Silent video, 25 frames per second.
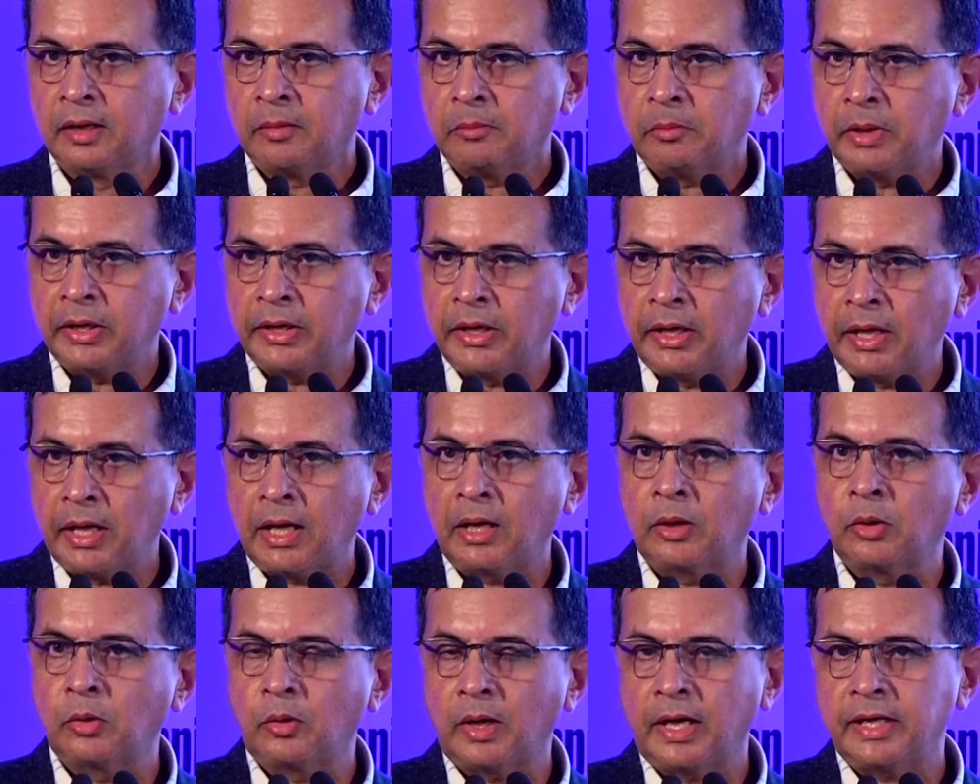But
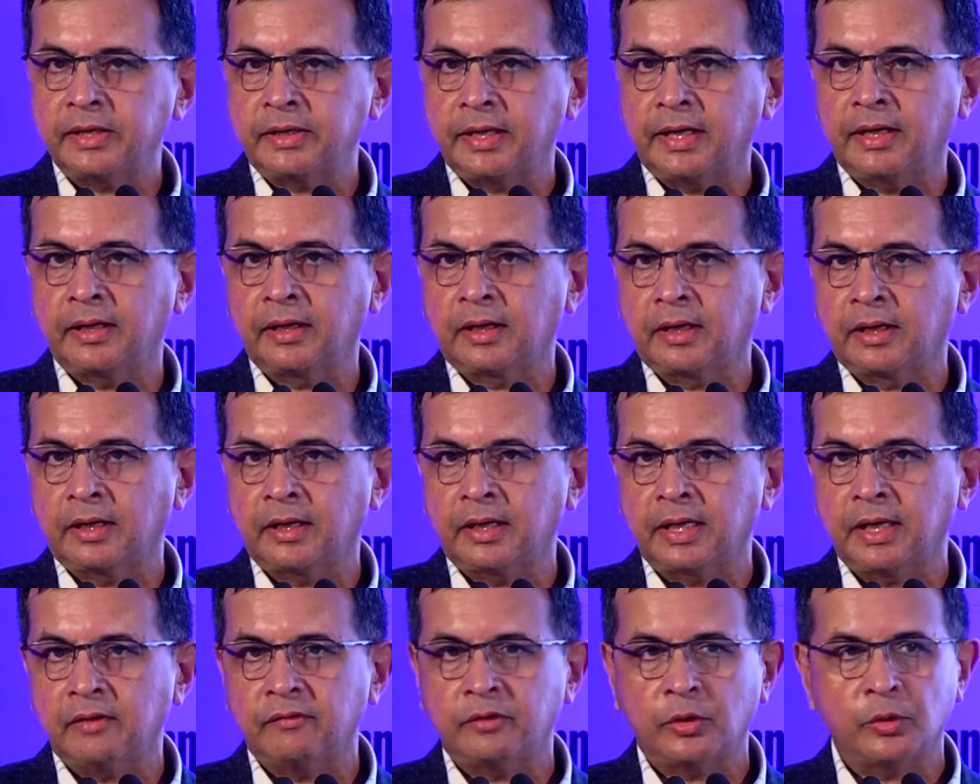now I think
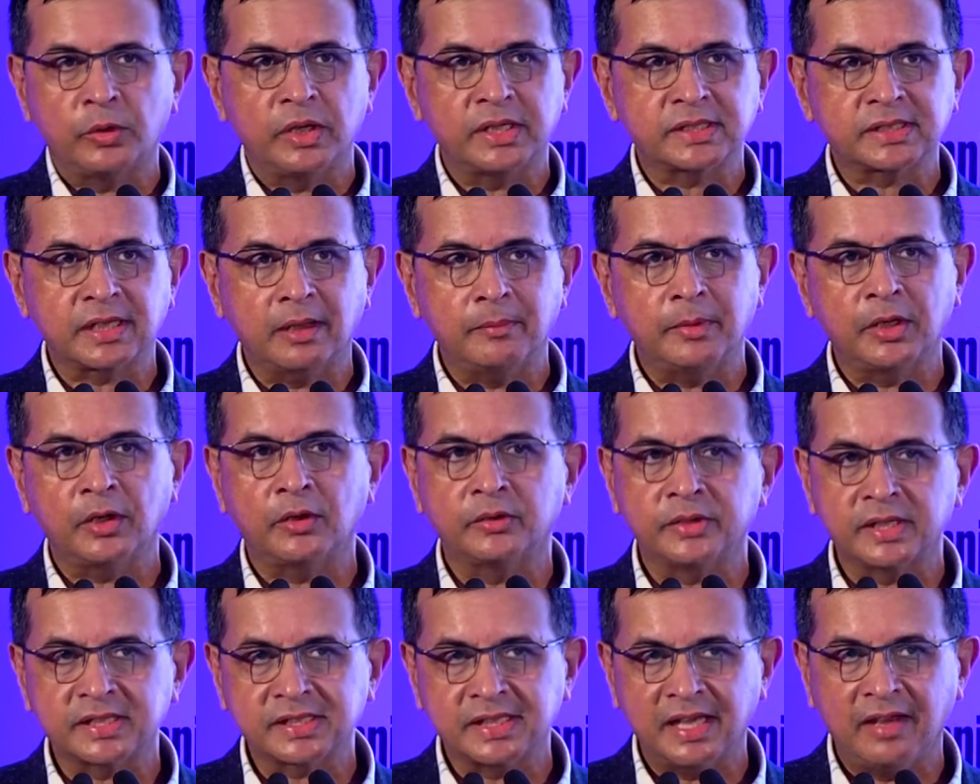everyone is coming
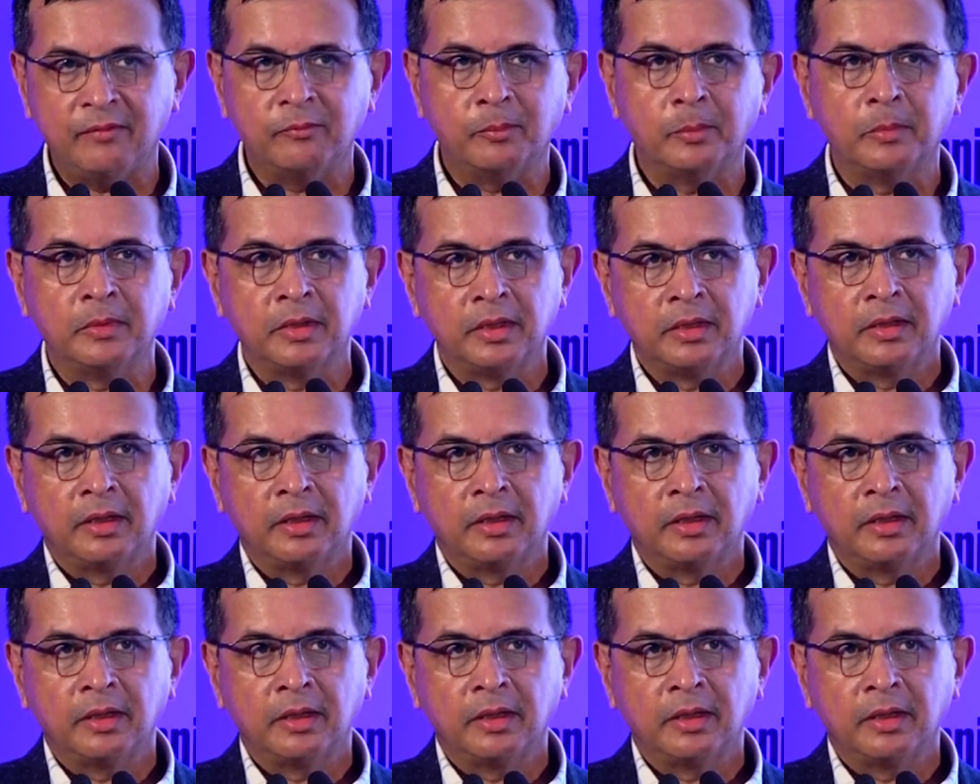on the same